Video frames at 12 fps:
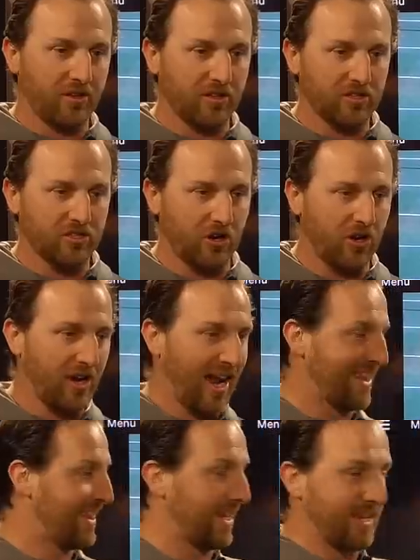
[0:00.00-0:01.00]
concerned, I
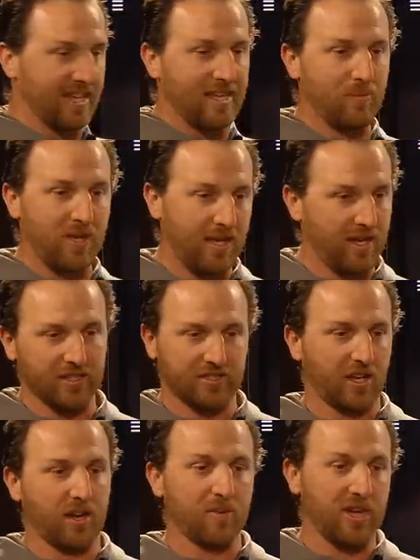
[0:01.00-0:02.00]
think EB is
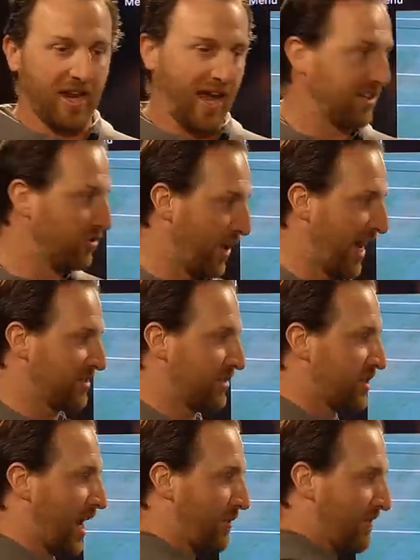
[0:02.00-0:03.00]
going to be do an excellent
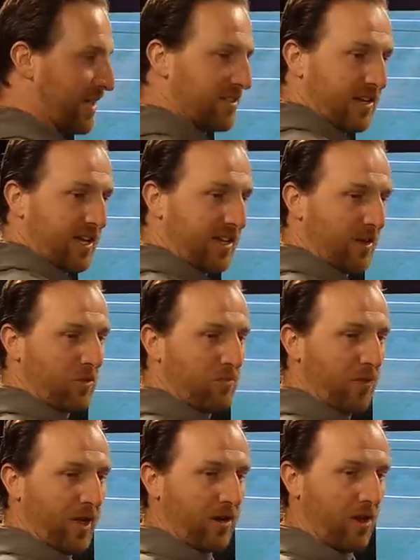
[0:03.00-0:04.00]
job of insulating them with
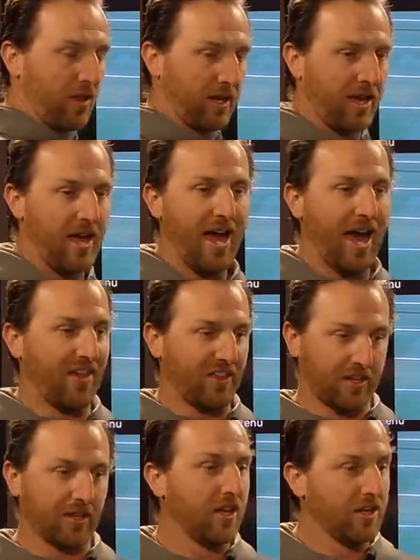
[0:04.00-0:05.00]
play calling. I think
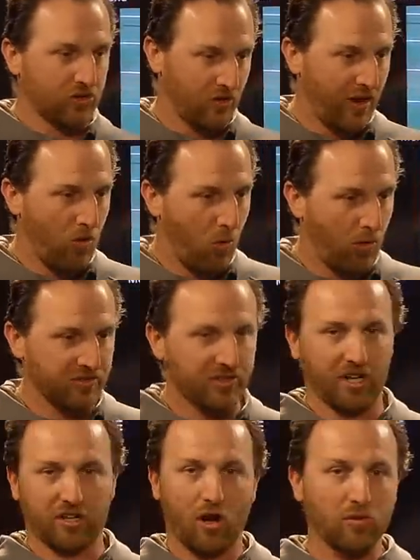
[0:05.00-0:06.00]
Travelle Wharton's going
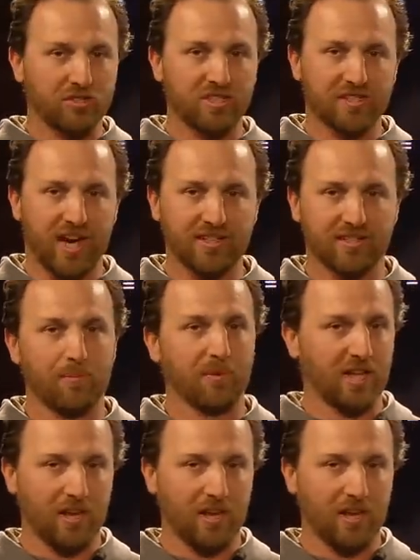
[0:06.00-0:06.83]
to coach these guys up and get